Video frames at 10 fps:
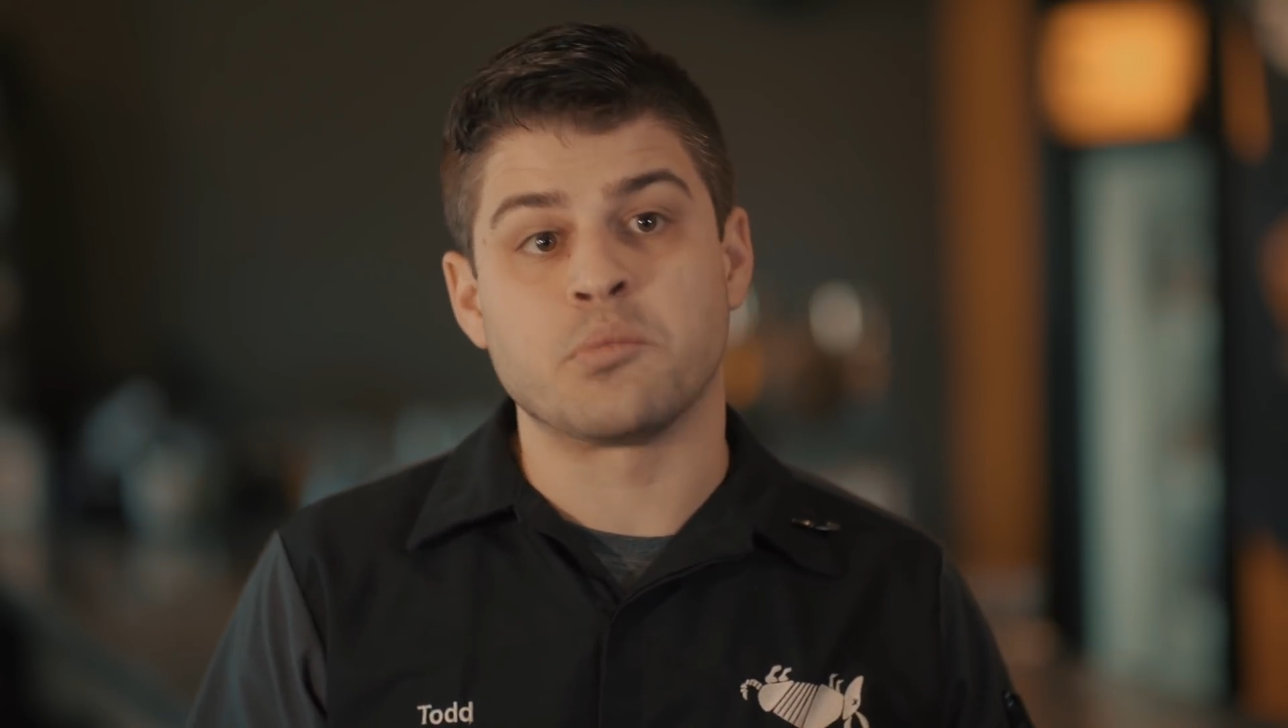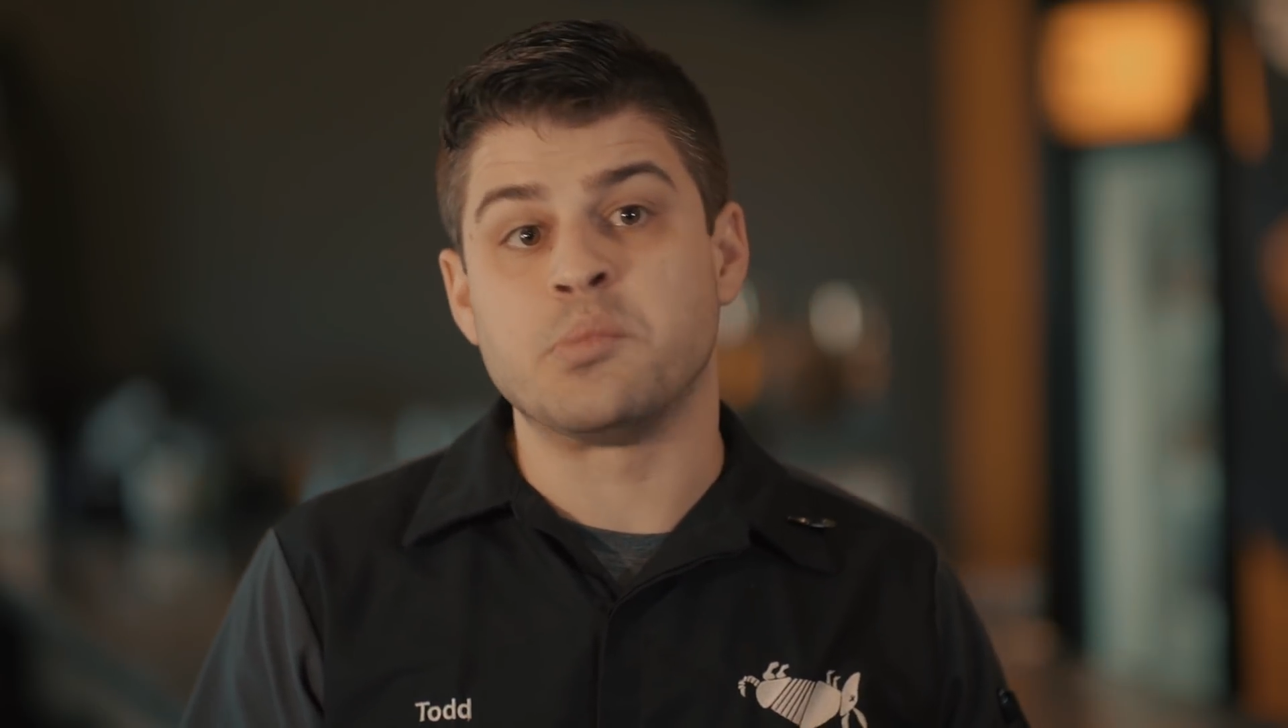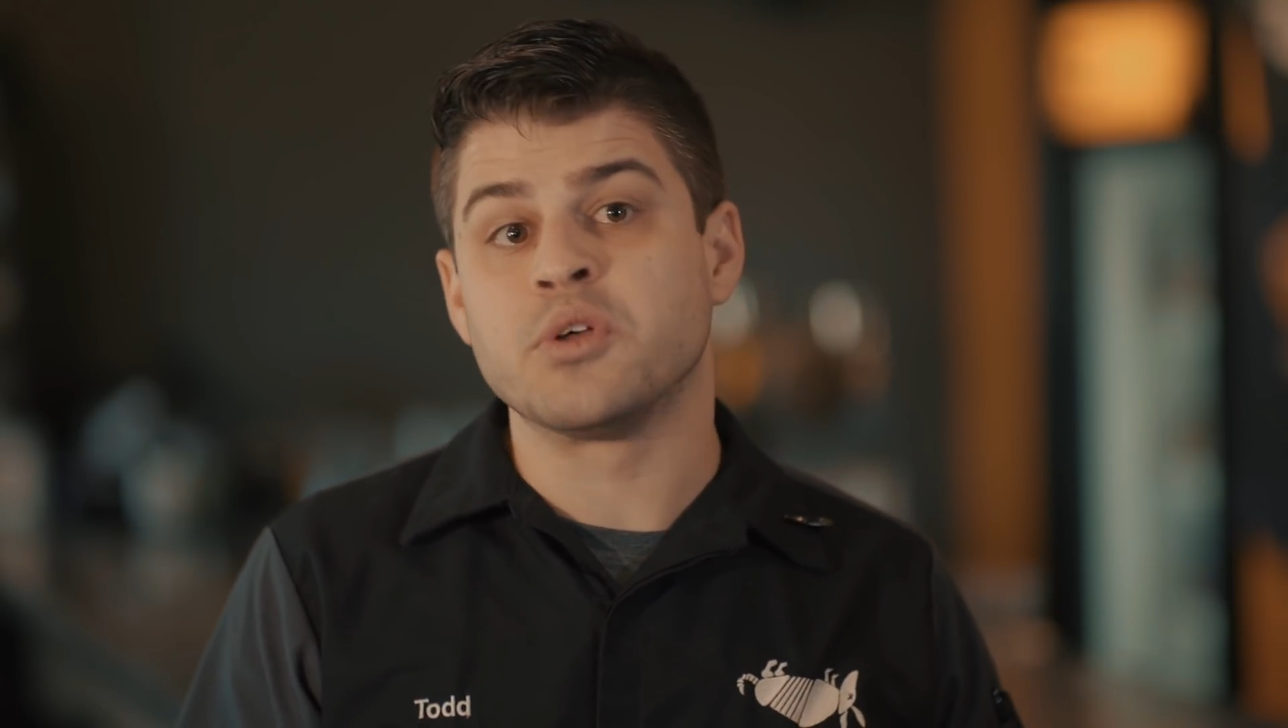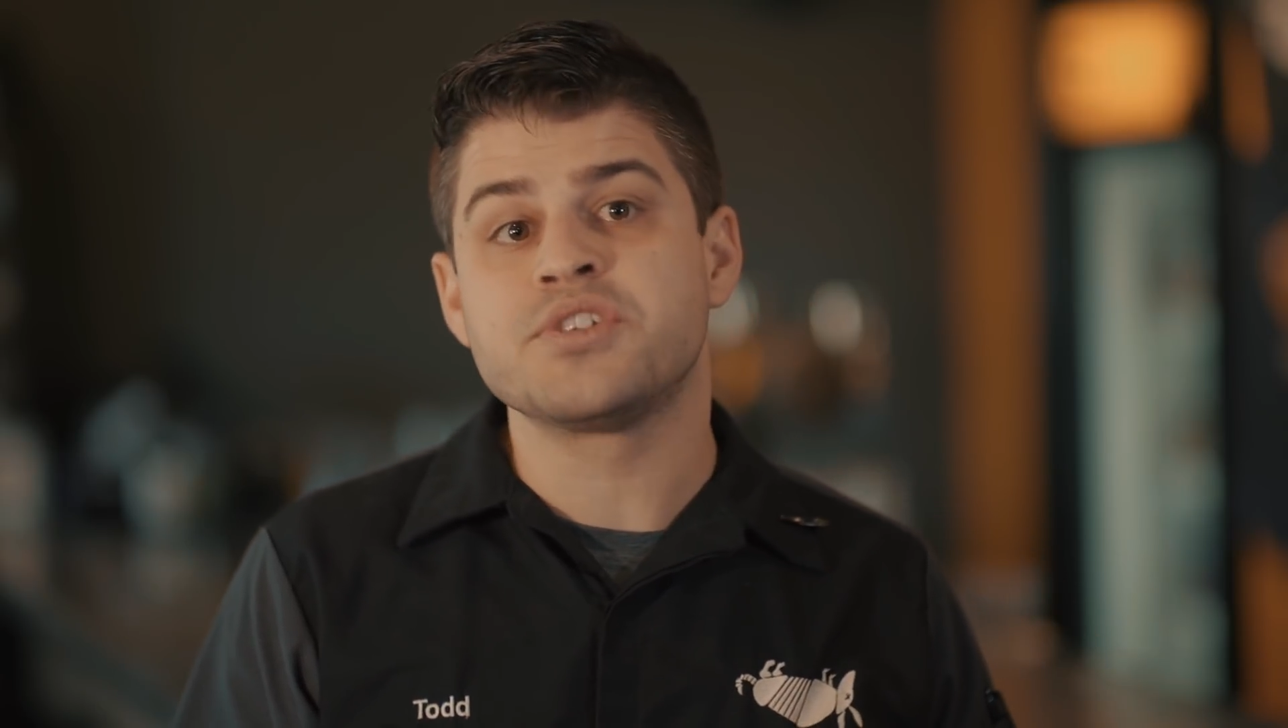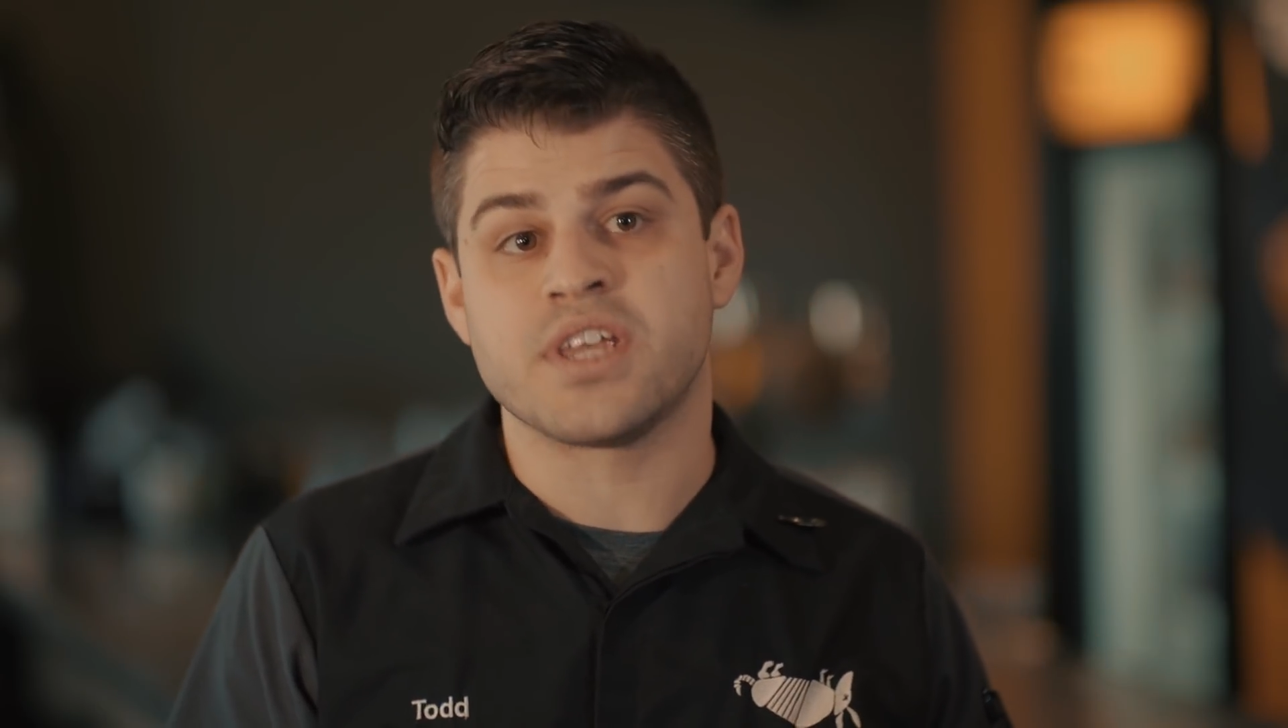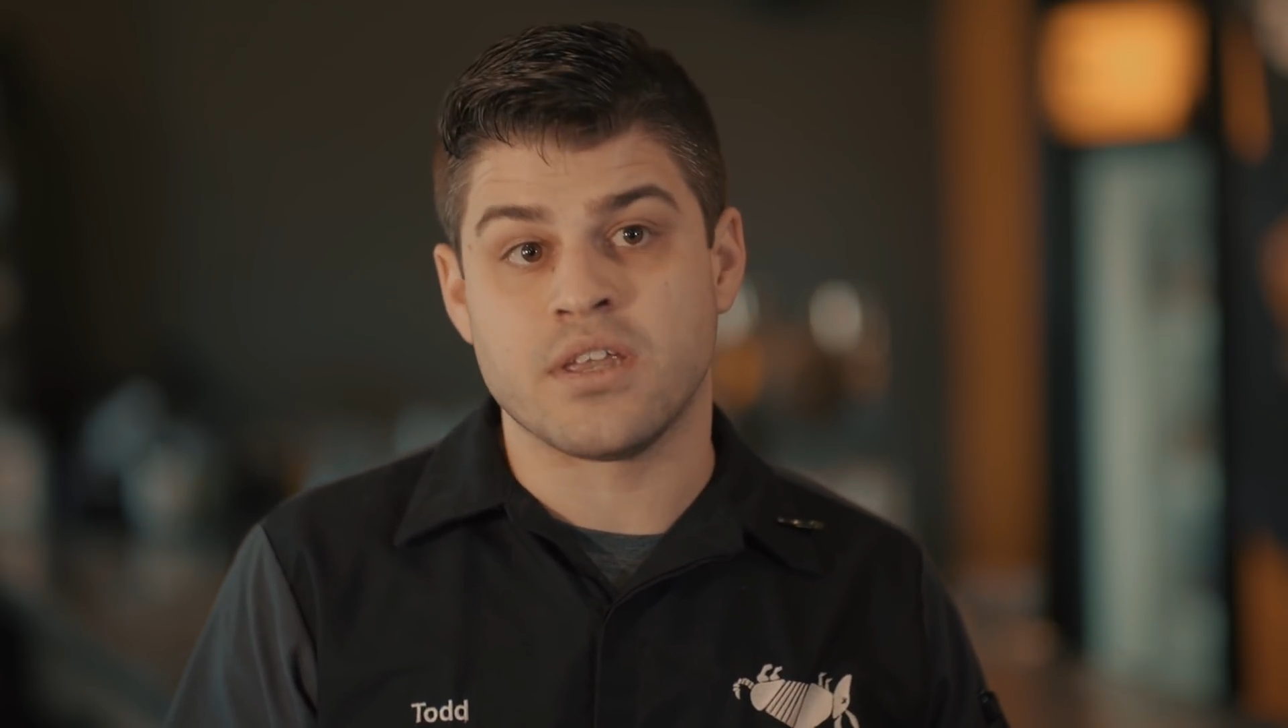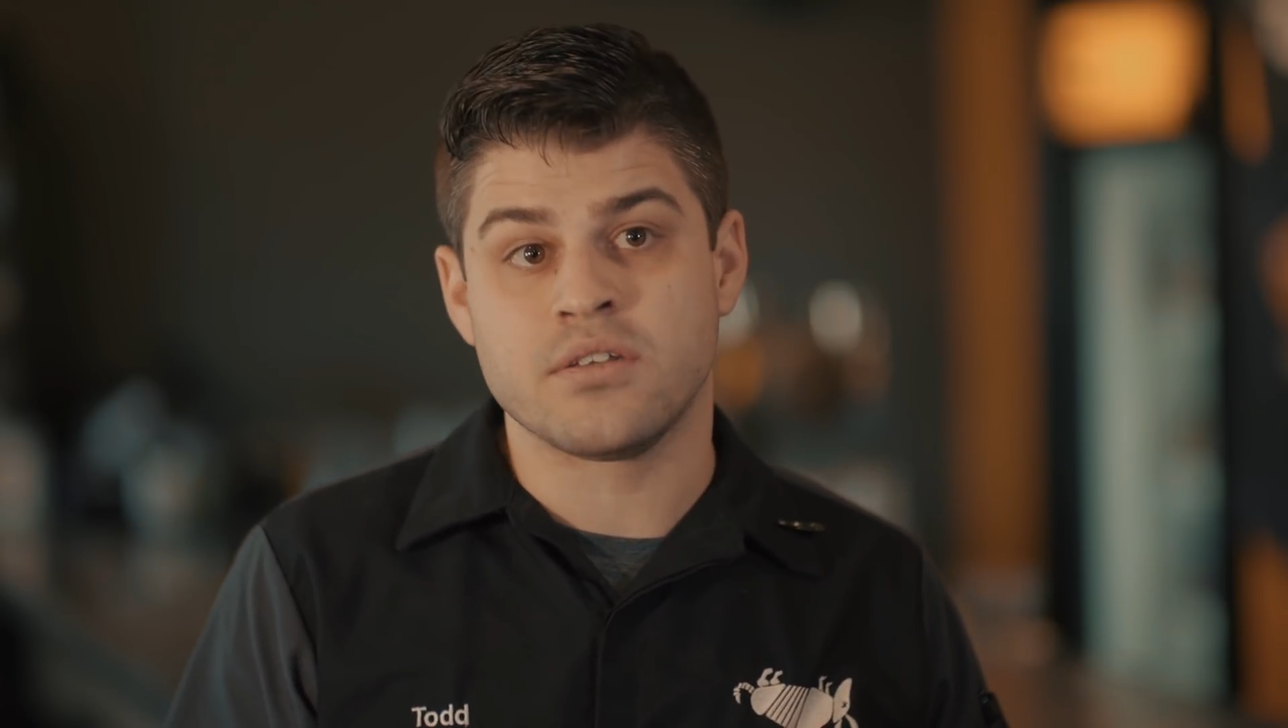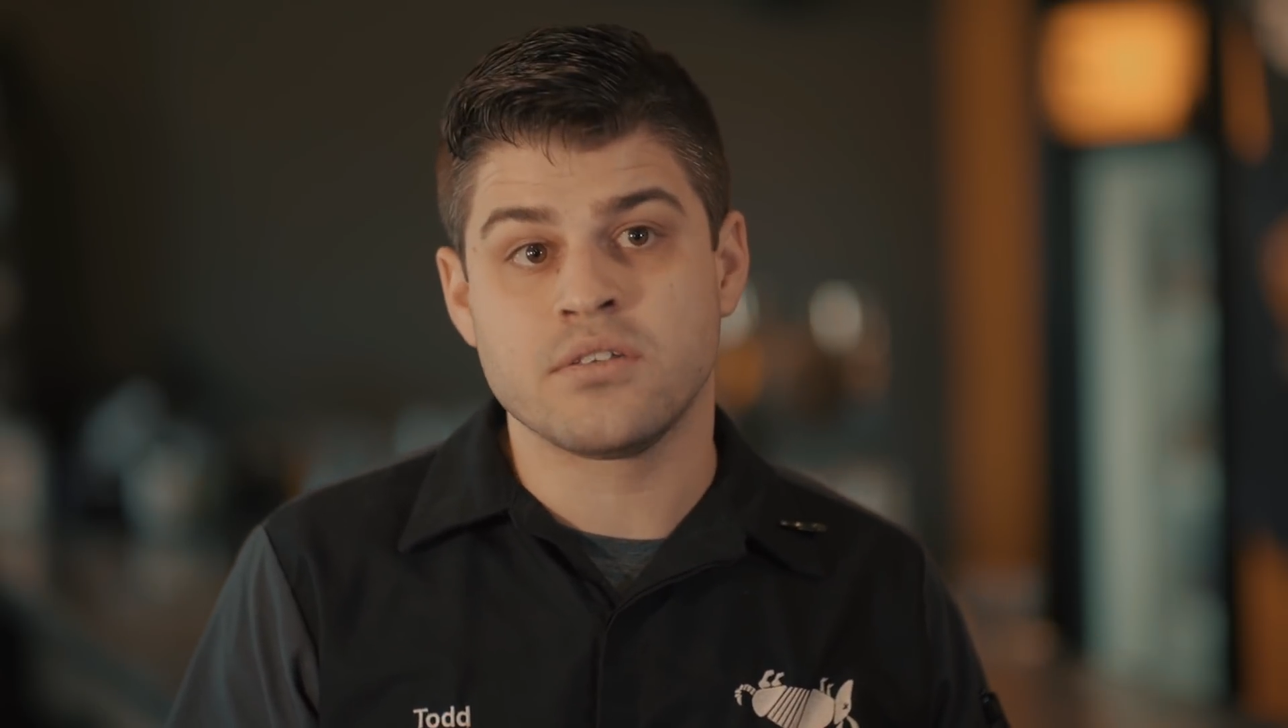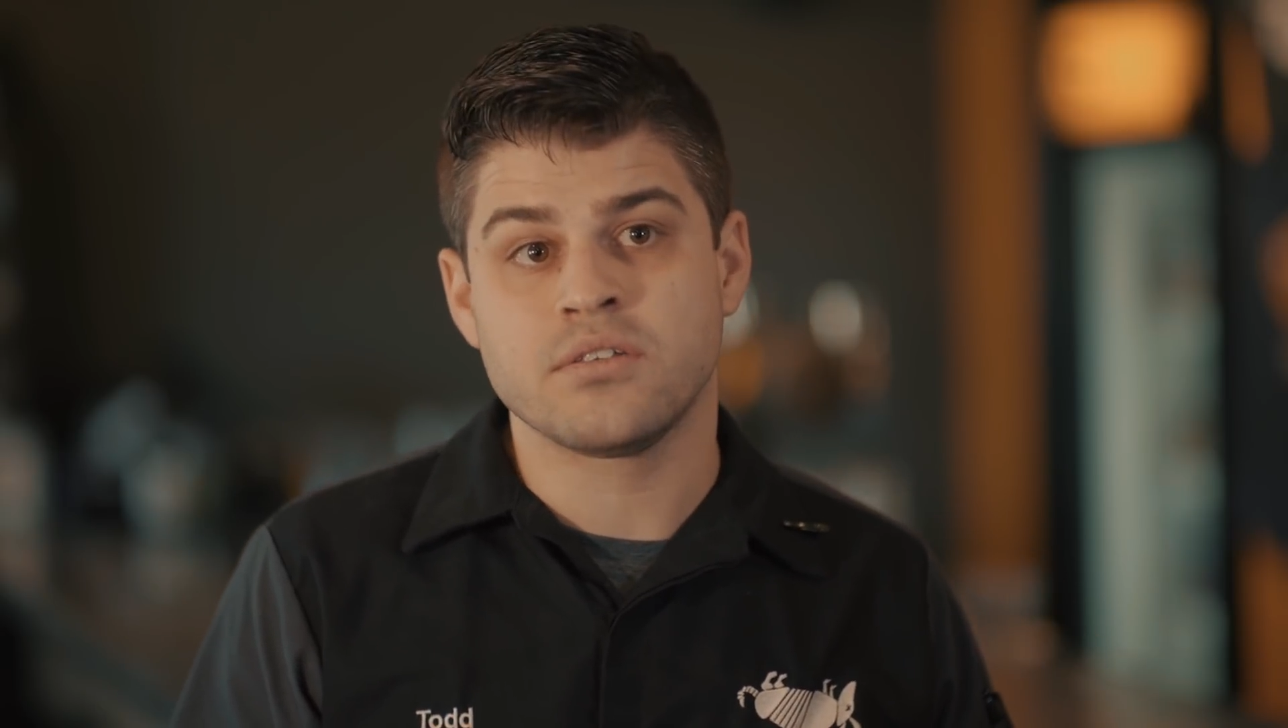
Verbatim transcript: built in